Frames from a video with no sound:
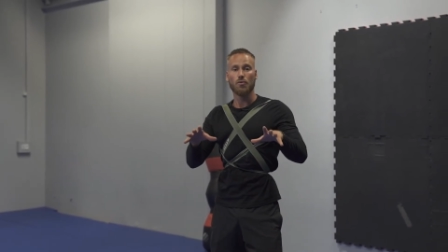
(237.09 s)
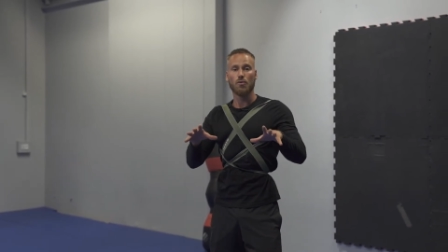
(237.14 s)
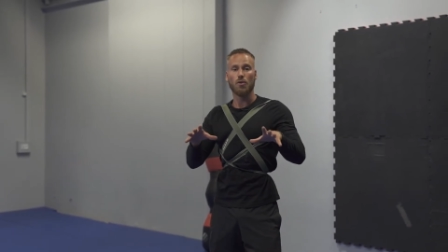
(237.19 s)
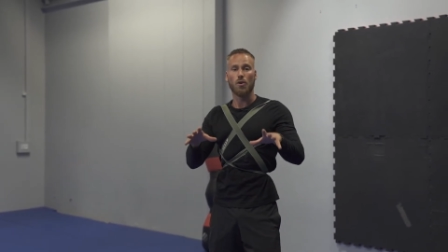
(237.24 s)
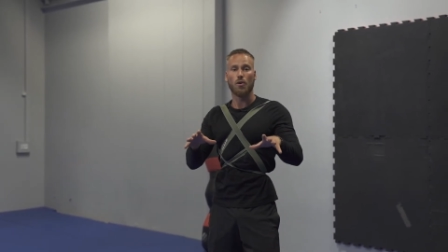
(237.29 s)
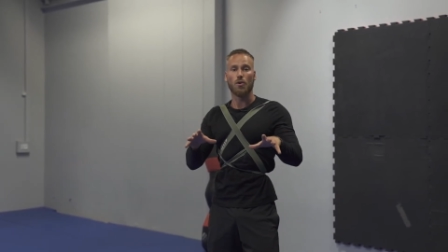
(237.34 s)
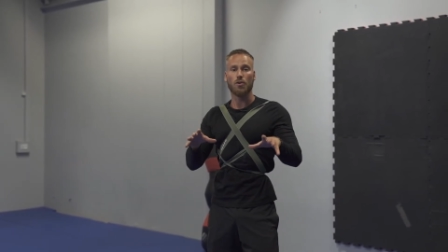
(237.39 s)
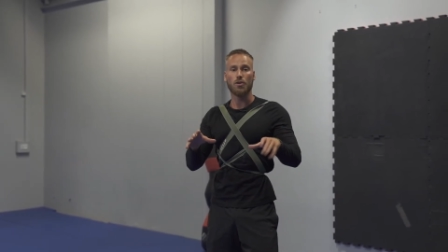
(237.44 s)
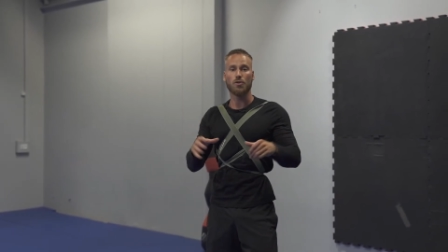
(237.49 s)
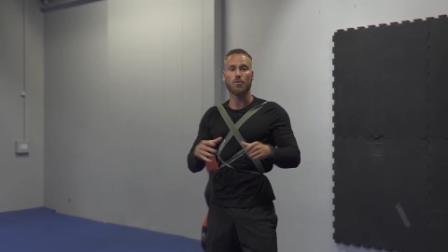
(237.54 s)

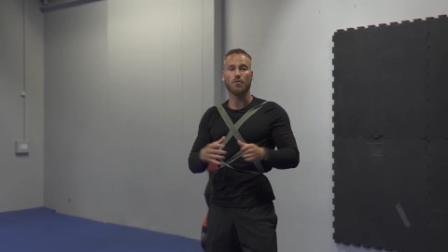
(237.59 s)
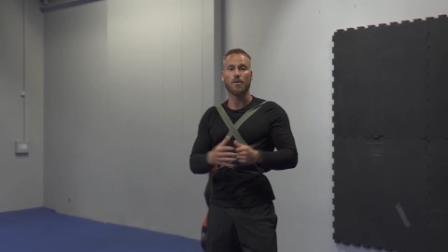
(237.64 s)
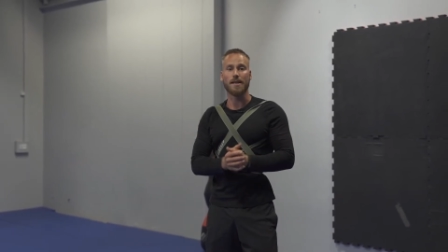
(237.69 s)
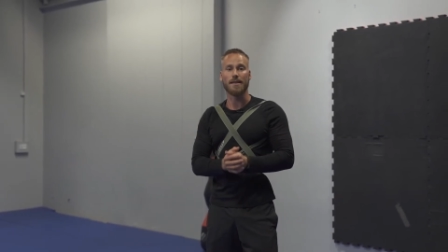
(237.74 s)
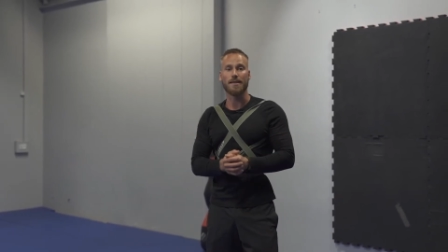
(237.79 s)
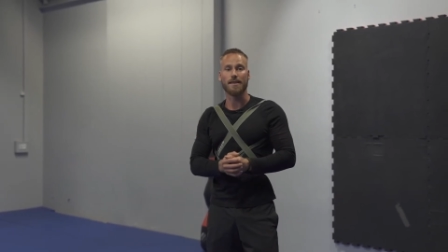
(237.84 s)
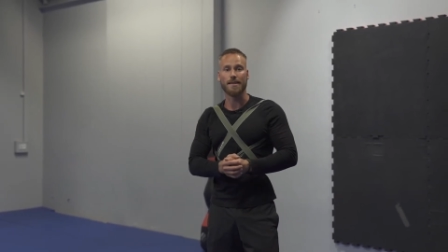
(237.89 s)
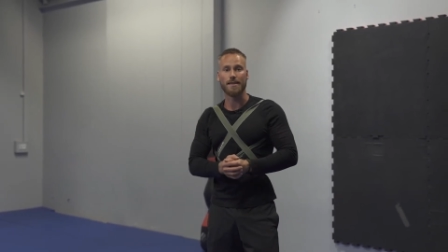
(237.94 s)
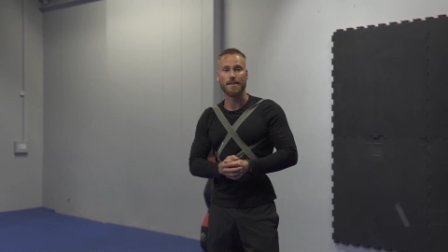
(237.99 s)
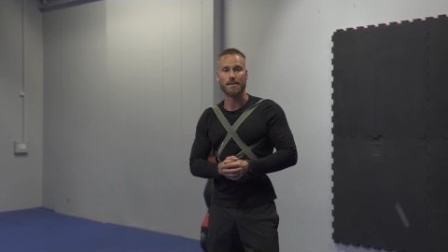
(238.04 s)
core
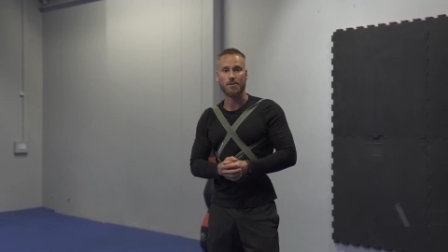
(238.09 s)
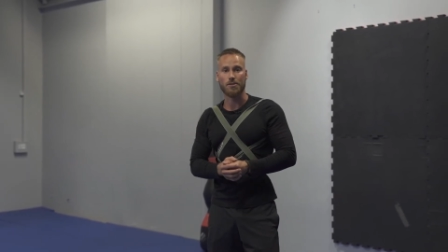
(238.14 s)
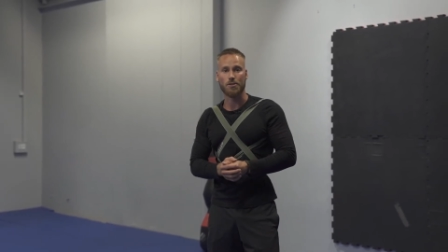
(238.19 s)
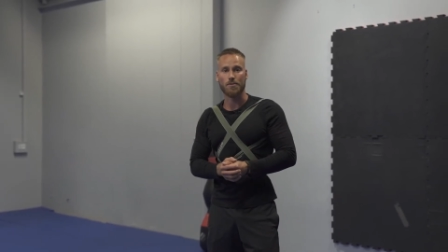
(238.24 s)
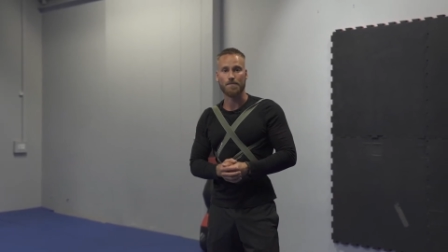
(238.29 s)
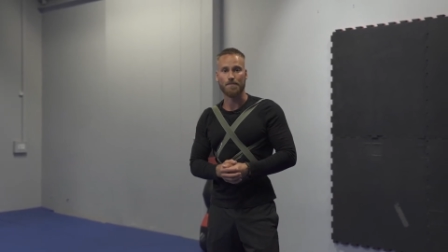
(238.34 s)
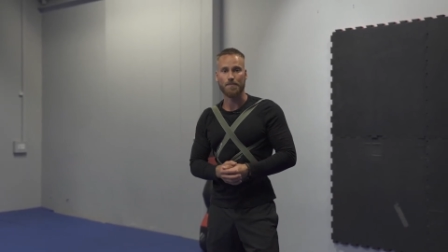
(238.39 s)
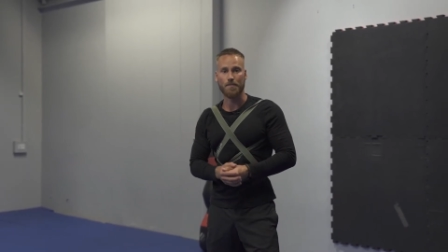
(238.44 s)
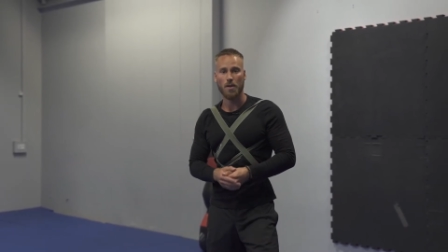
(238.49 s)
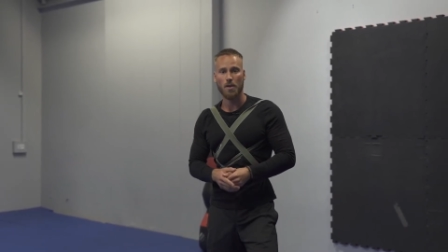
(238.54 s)
strength
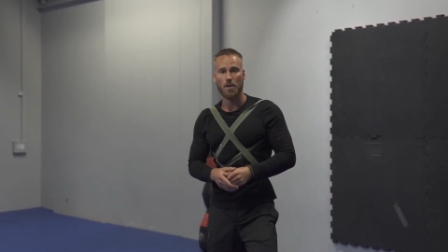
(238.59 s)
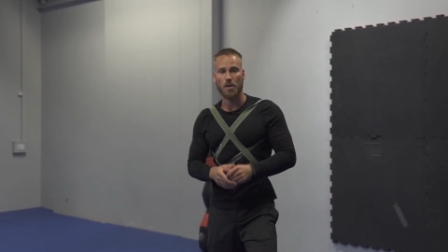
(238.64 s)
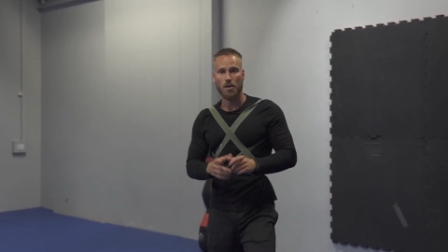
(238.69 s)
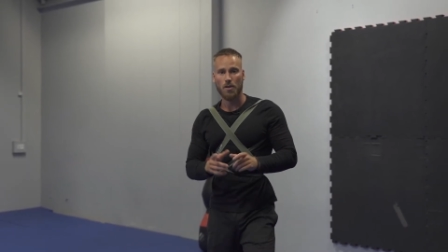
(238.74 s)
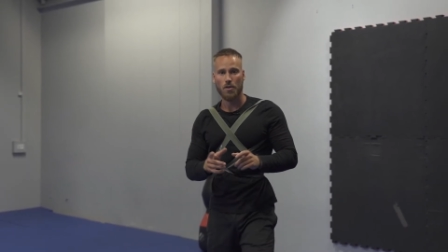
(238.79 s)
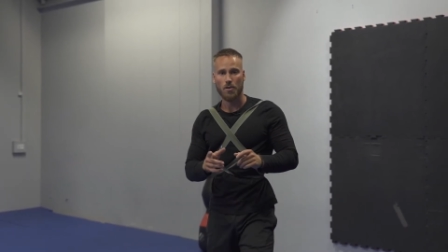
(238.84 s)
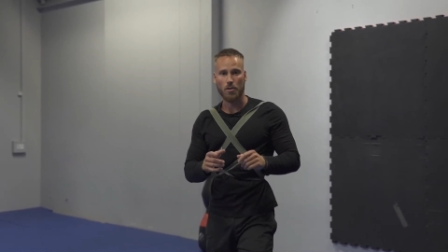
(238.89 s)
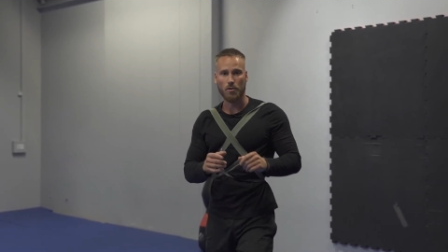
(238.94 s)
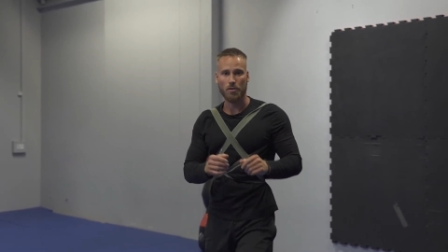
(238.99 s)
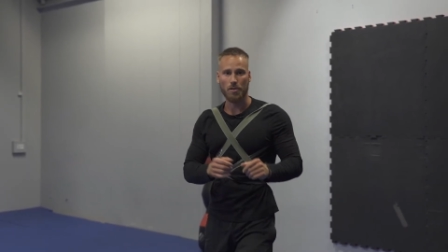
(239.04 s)
is.
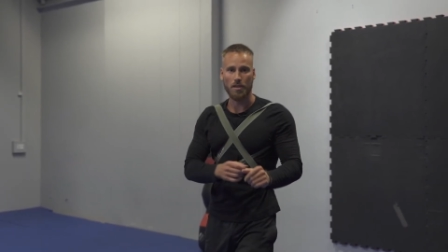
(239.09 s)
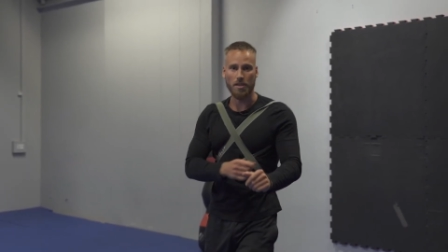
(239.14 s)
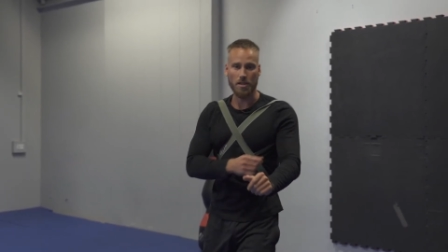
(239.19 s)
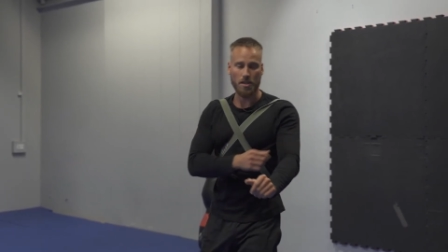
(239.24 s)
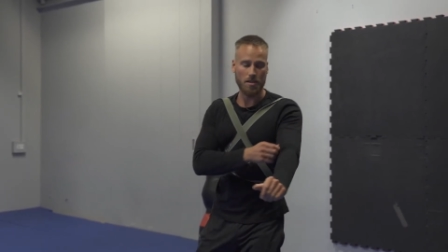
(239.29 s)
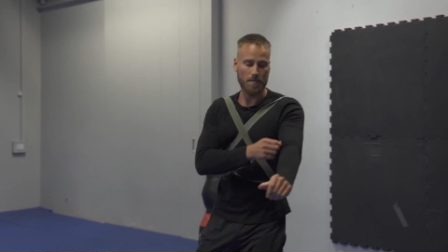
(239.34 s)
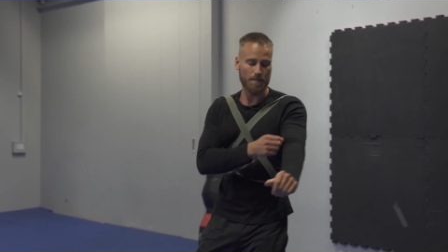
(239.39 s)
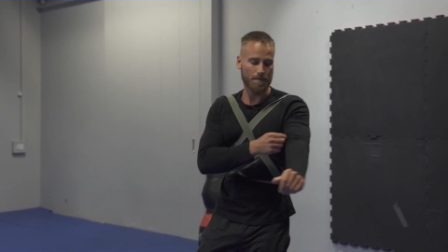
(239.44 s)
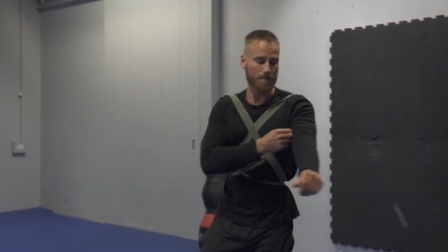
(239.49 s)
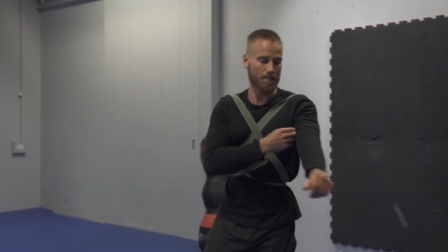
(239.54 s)
So in
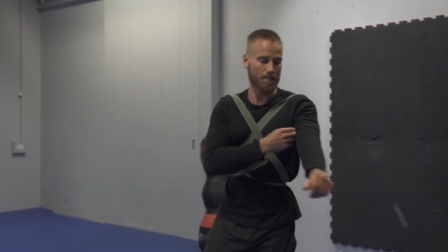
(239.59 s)
this